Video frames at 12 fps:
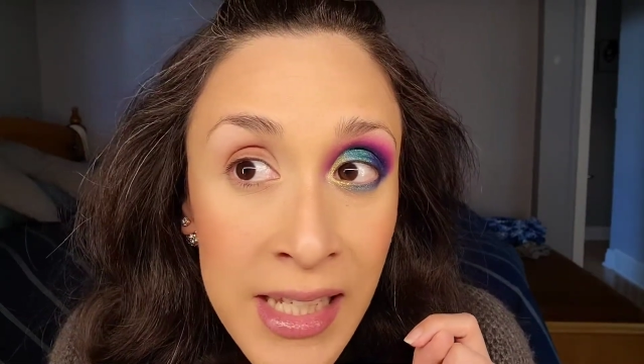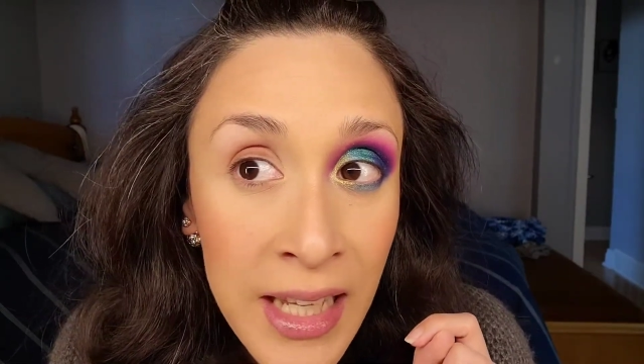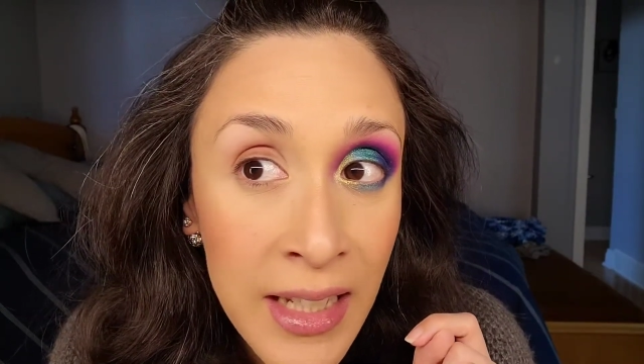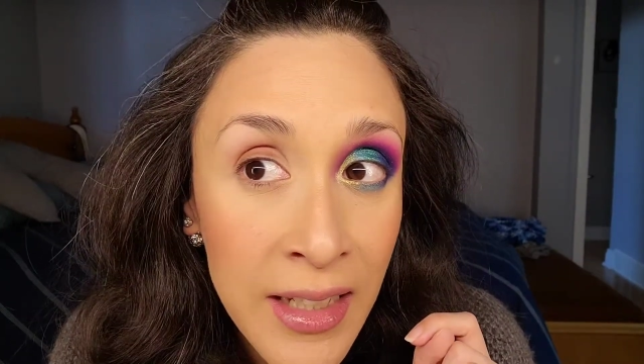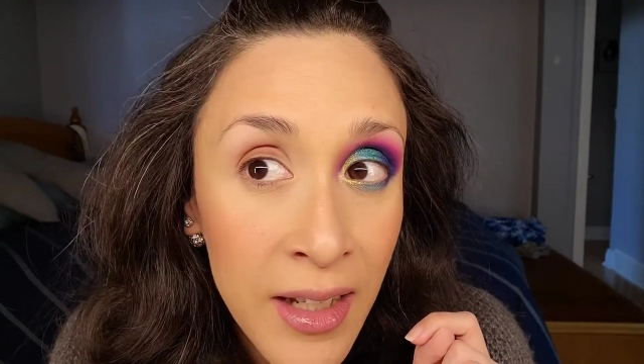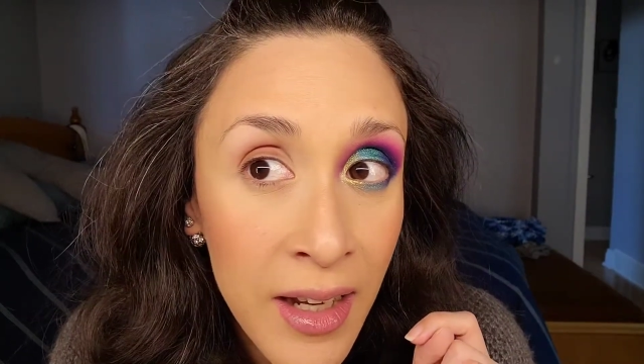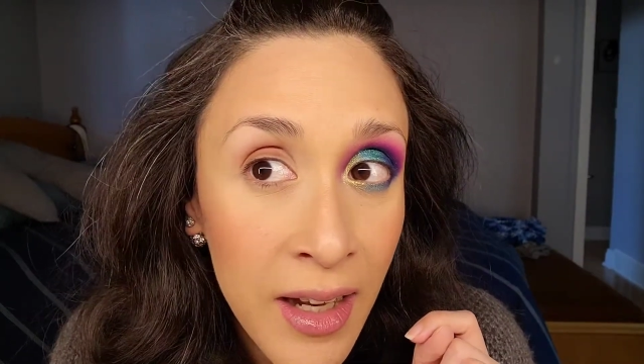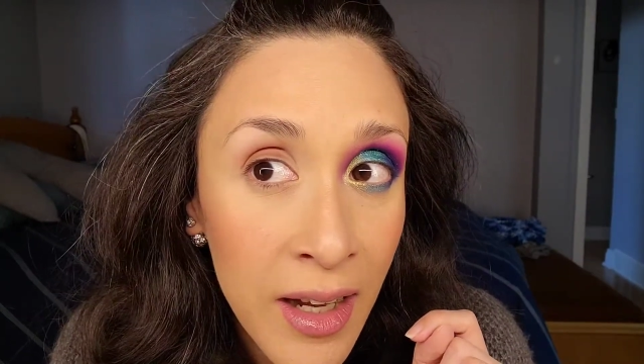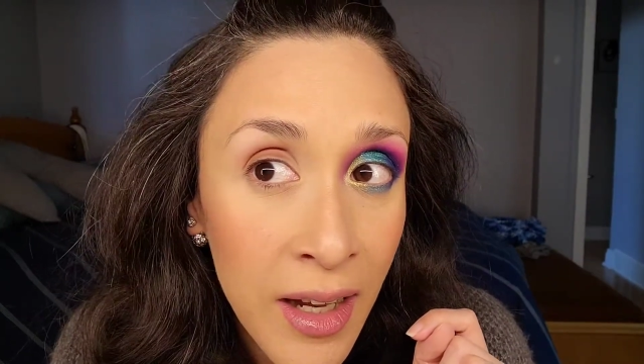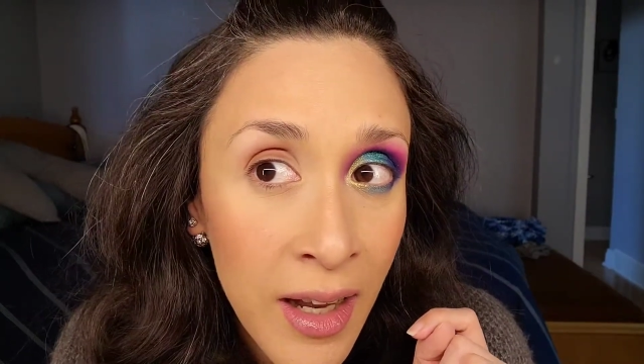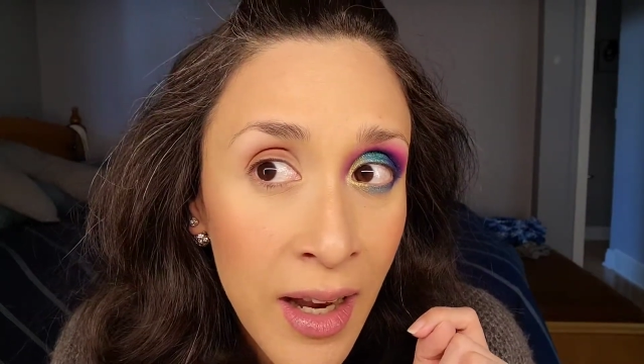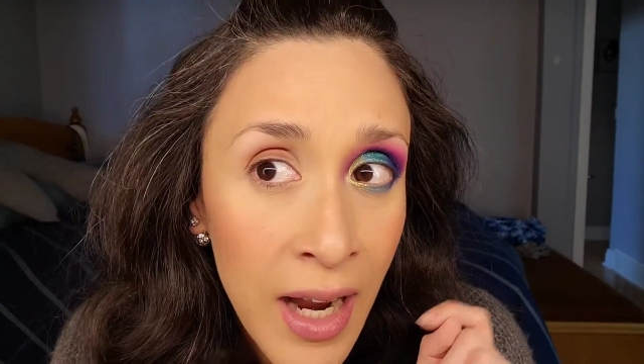and
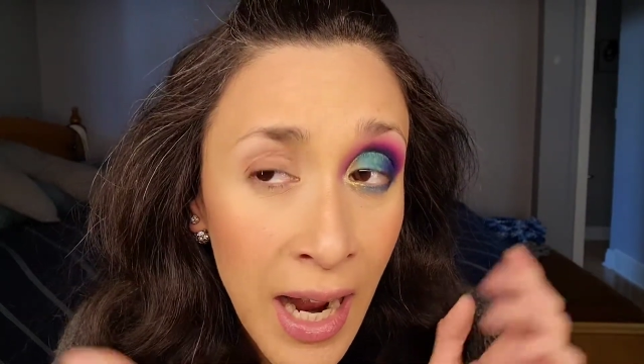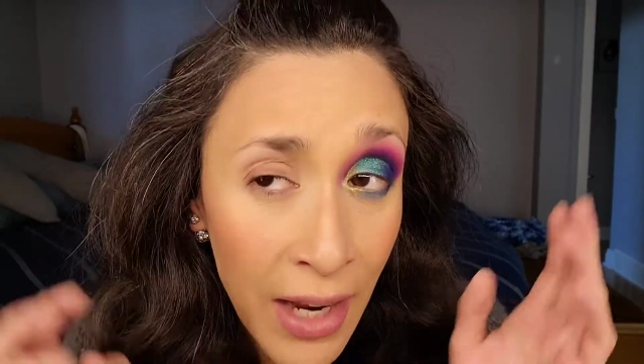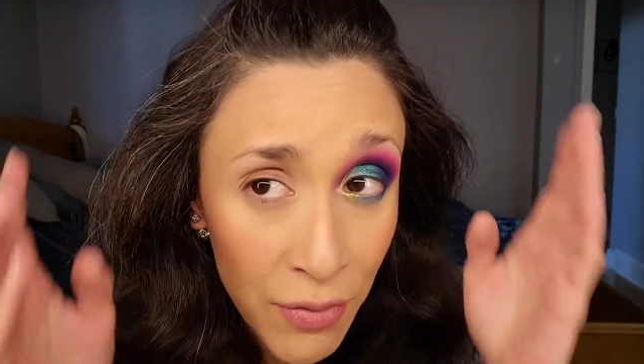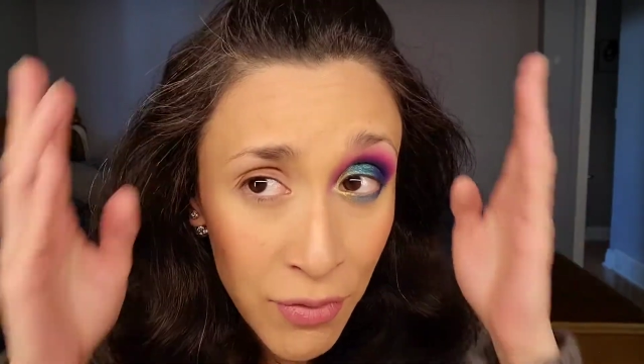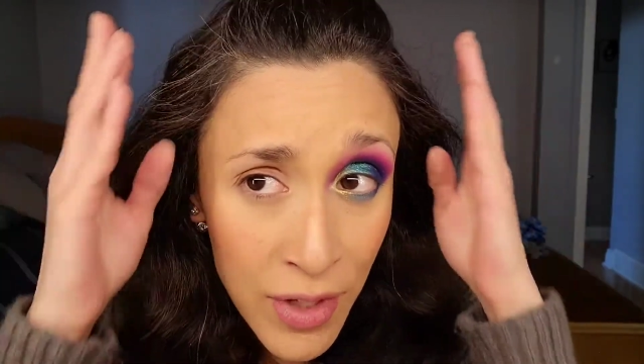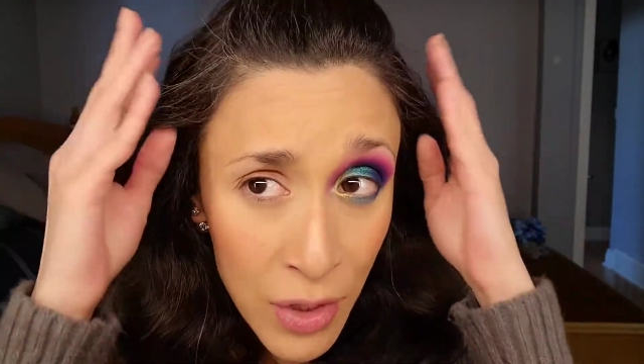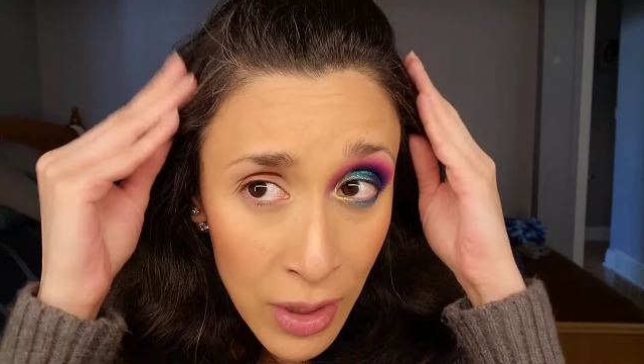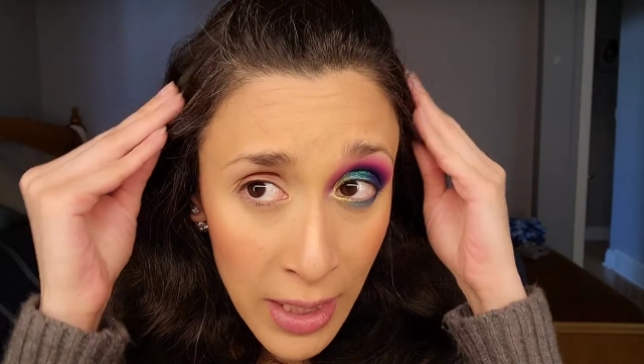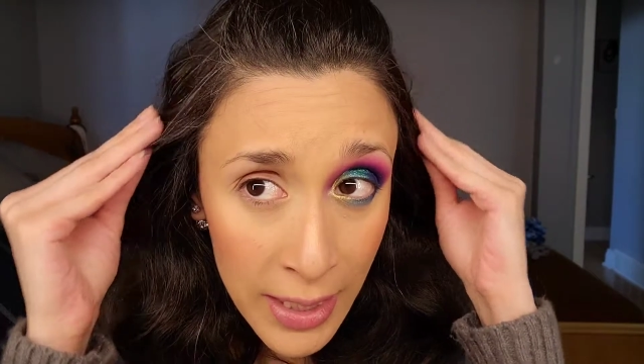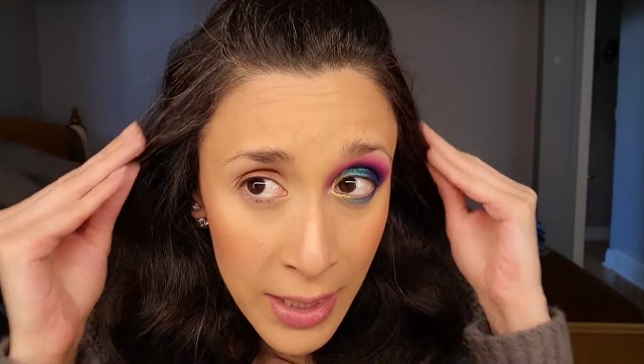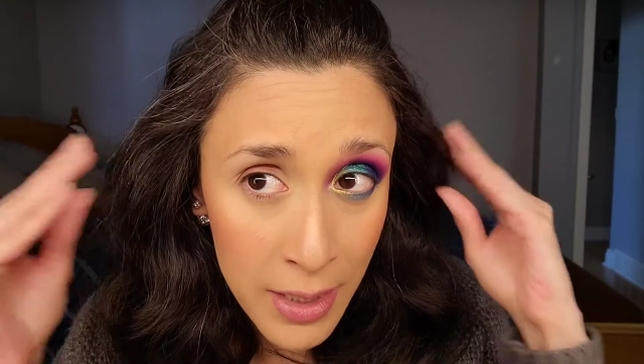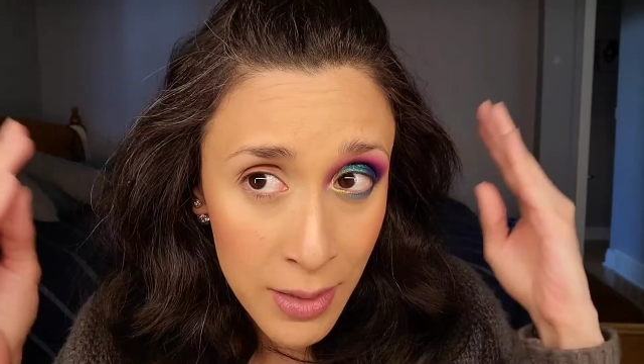I feel
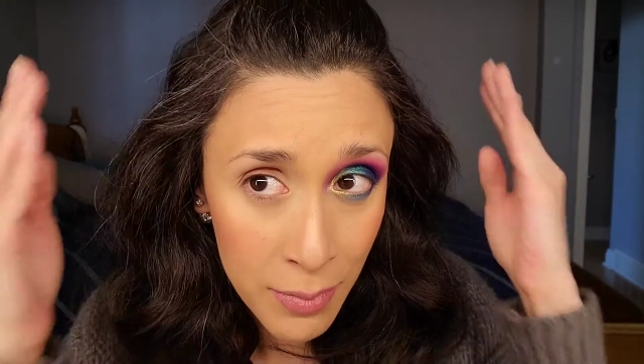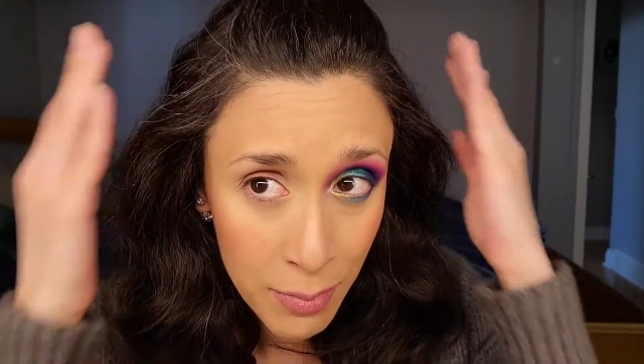like